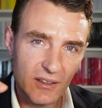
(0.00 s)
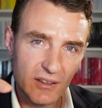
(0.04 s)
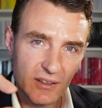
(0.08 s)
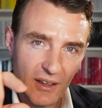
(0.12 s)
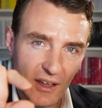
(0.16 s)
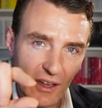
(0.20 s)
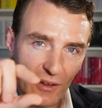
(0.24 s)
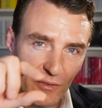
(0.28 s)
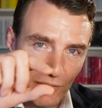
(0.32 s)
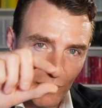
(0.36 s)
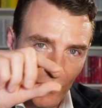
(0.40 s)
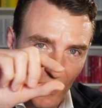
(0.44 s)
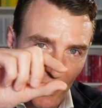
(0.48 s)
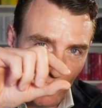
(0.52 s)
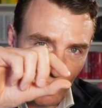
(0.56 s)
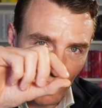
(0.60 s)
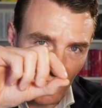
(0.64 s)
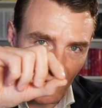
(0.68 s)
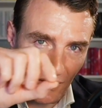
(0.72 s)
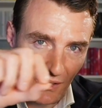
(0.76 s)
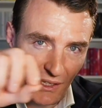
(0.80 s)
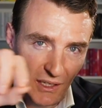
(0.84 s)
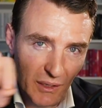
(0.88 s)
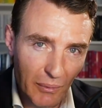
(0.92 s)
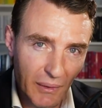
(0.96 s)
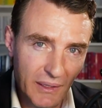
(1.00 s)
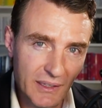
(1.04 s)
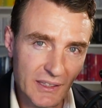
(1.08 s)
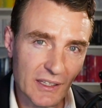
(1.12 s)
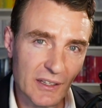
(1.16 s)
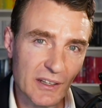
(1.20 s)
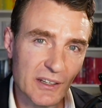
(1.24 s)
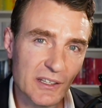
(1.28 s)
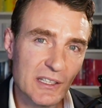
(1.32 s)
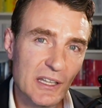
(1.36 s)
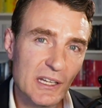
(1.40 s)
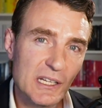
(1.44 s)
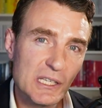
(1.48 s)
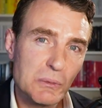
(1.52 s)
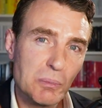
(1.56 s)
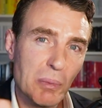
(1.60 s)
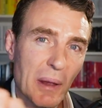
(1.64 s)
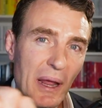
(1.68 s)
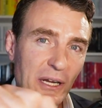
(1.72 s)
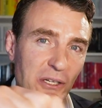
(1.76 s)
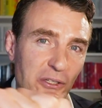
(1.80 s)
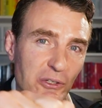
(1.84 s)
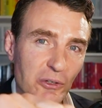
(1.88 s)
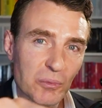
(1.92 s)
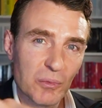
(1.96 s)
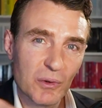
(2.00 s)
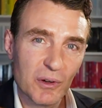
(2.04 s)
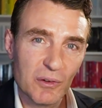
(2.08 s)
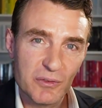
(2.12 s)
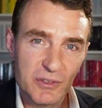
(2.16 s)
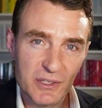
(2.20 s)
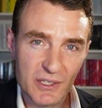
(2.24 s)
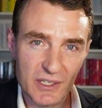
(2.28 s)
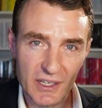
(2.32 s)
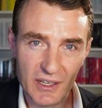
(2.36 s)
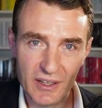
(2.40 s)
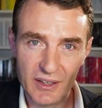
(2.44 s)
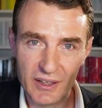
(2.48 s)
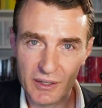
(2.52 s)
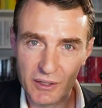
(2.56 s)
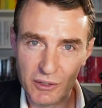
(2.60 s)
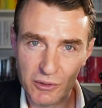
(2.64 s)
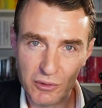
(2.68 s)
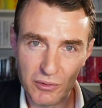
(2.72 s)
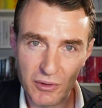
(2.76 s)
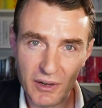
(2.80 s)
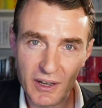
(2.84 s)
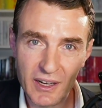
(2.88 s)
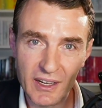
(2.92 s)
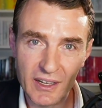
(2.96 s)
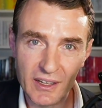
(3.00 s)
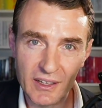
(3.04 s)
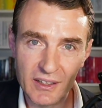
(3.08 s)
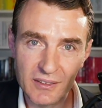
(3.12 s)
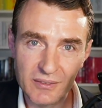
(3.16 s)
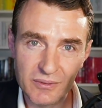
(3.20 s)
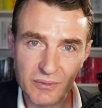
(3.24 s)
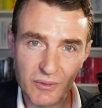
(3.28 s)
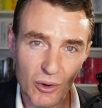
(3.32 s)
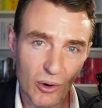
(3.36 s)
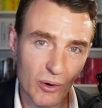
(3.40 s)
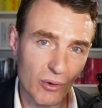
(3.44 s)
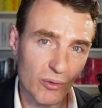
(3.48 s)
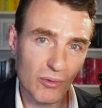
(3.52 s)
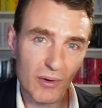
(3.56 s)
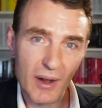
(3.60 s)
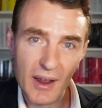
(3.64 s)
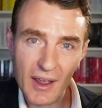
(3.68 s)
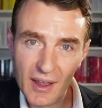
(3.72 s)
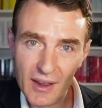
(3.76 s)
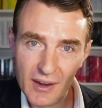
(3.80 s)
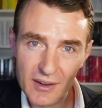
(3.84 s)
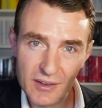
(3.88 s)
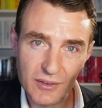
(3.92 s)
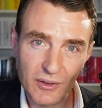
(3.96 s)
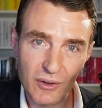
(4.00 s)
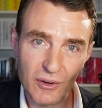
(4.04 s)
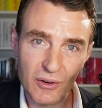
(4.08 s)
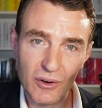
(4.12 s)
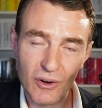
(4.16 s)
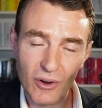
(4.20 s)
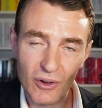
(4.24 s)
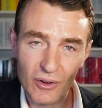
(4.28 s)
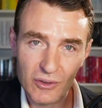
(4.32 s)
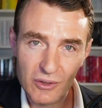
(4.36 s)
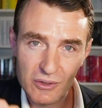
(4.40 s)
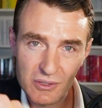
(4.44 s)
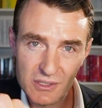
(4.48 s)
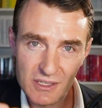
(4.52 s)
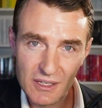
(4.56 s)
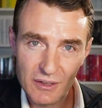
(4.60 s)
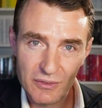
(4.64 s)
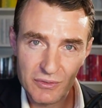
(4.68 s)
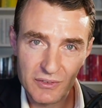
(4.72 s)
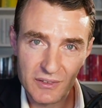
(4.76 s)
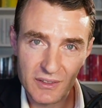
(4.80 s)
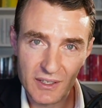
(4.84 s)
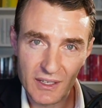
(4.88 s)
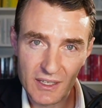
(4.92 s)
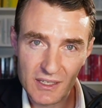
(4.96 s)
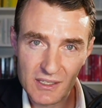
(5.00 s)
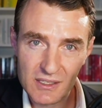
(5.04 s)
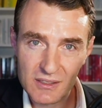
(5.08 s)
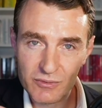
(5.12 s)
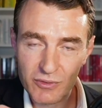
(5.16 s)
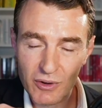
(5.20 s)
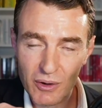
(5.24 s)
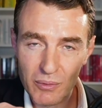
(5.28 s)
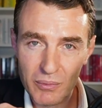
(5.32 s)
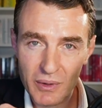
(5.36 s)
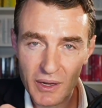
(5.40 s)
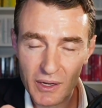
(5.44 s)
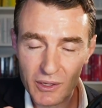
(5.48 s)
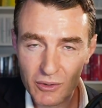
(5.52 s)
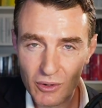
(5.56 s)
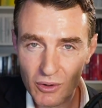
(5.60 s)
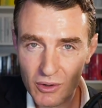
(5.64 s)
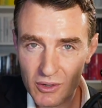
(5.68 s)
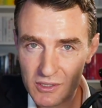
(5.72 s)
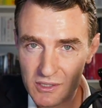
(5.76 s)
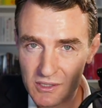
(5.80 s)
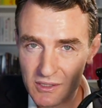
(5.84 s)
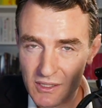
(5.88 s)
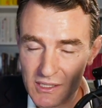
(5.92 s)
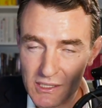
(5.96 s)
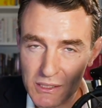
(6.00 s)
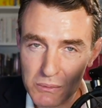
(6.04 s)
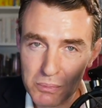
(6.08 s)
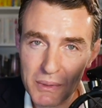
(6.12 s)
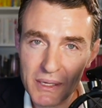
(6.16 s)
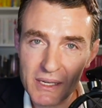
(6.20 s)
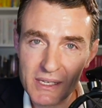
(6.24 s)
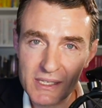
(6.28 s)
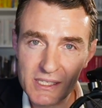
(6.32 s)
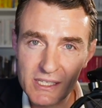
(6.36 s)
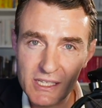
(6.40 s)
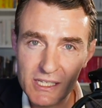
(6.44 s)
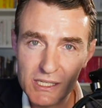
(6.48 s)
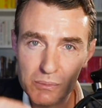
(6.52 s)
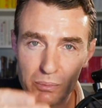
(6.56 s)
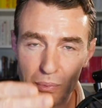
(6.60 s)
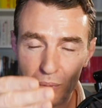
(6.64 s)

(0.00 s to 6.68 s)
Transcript: if if you think about the the spectrum of seeing green or red or all those different things from across the species,